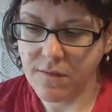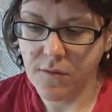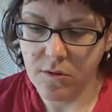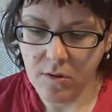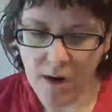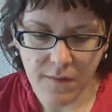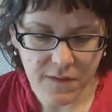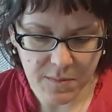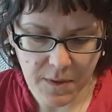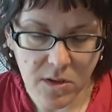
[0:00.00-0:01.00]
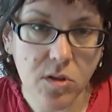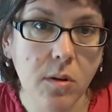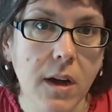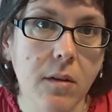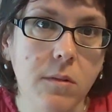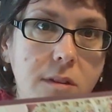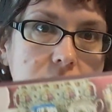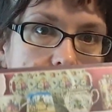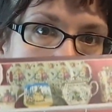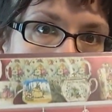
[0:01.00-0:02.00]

photograph is by Joanne Richards,